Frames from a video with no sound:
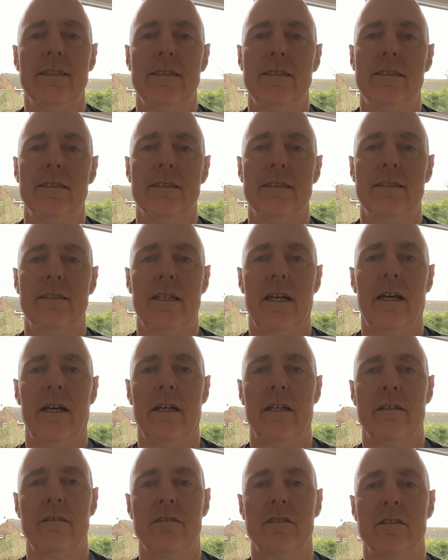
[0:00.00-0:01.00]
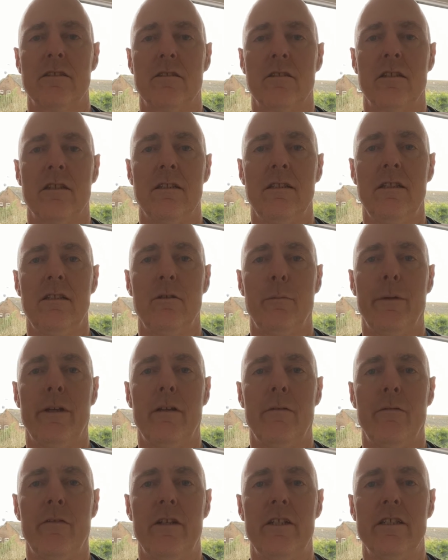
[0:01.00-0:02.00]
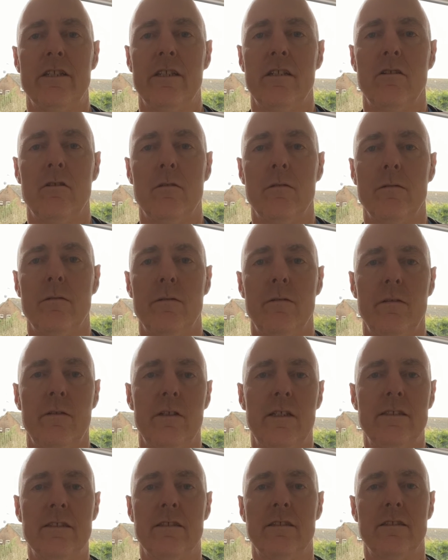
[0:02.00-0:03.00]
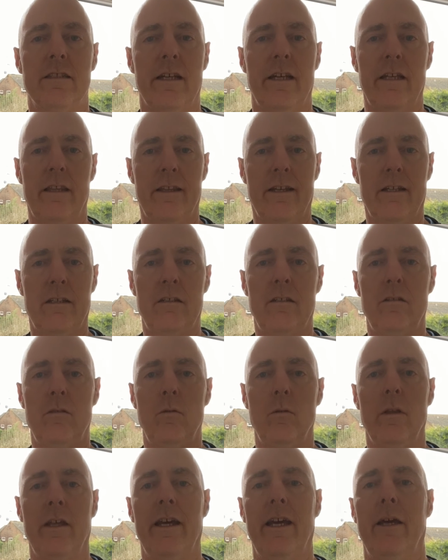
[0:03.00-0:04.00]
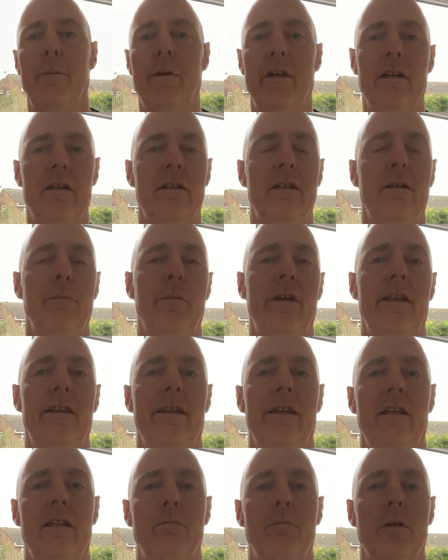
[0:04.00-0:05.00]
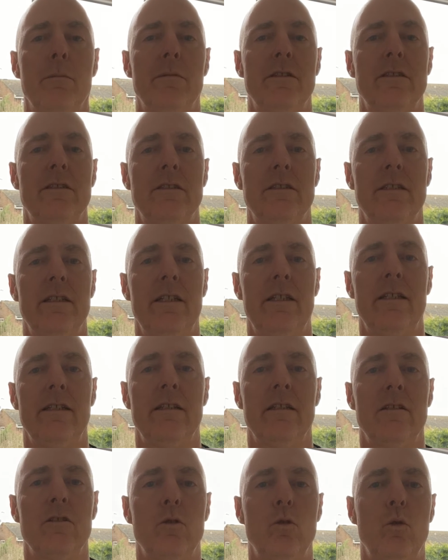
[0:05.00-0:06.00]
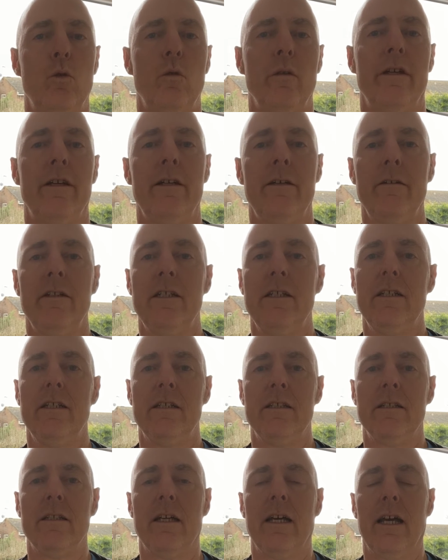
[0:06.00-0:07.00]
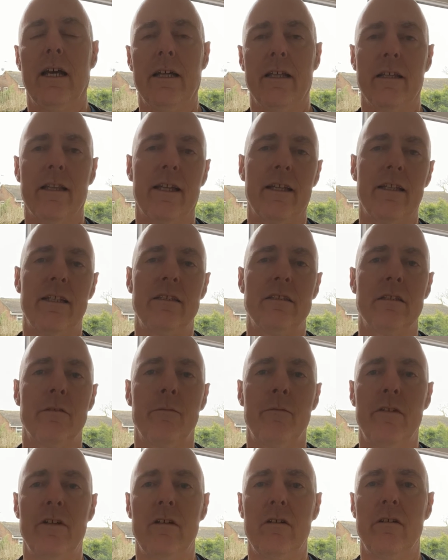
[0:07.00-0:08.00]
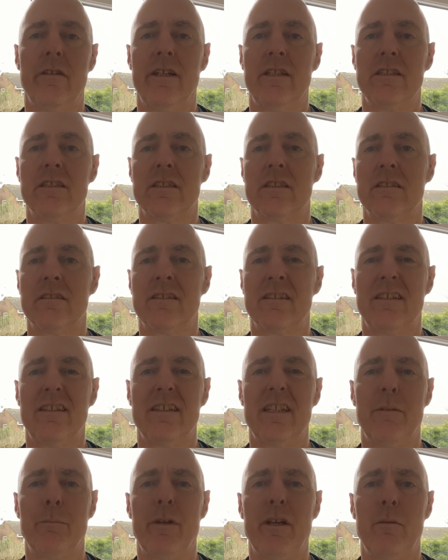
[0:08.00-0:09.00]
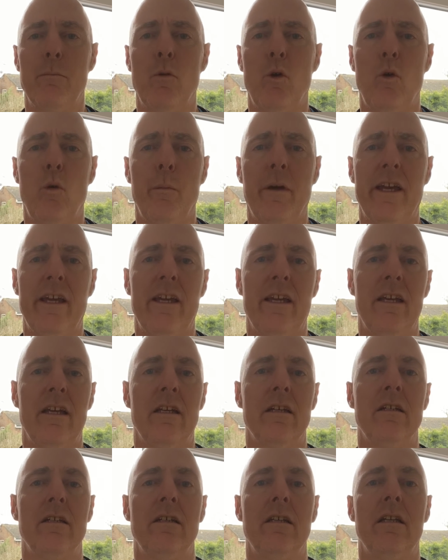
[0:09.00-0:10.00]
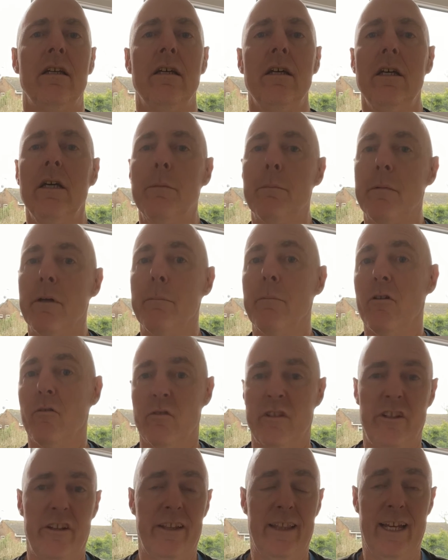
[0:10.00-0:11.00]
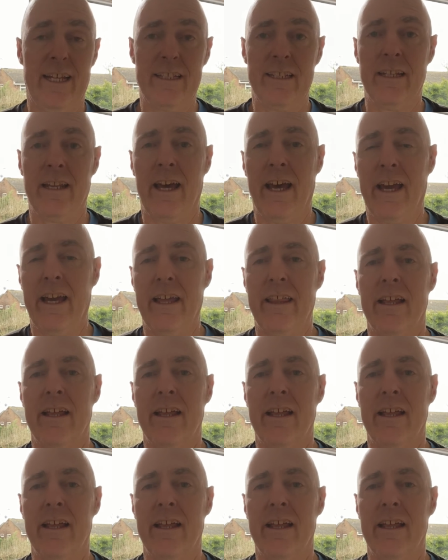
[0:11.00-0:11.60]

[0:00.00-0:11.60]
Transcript: So just got a little bit of finishing off. As I say, that hole there behind me that you can probably see in the corner, that needs a fill, and then just a tiny bit more making good. But I'm not doing that today.